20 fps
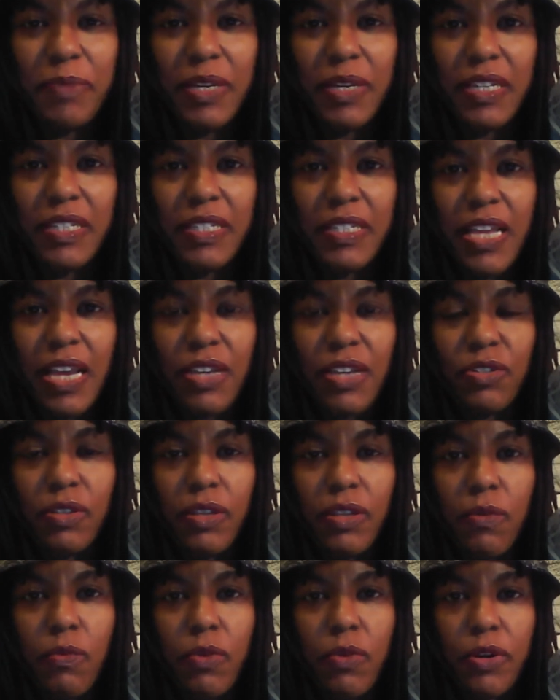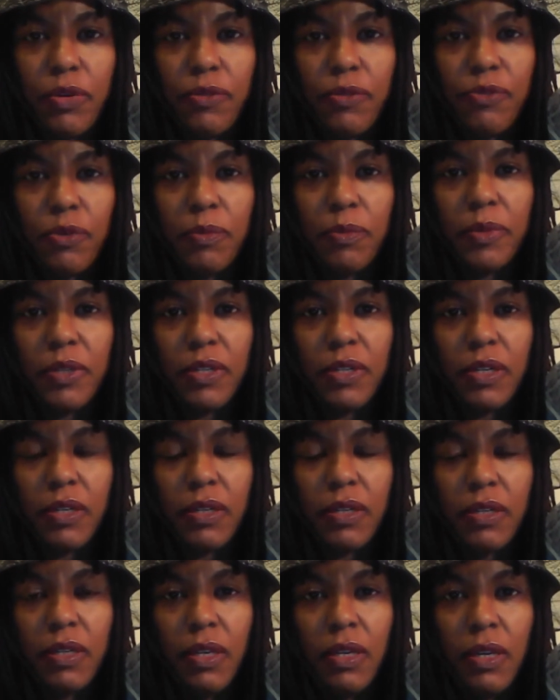but it's actually a wonderful book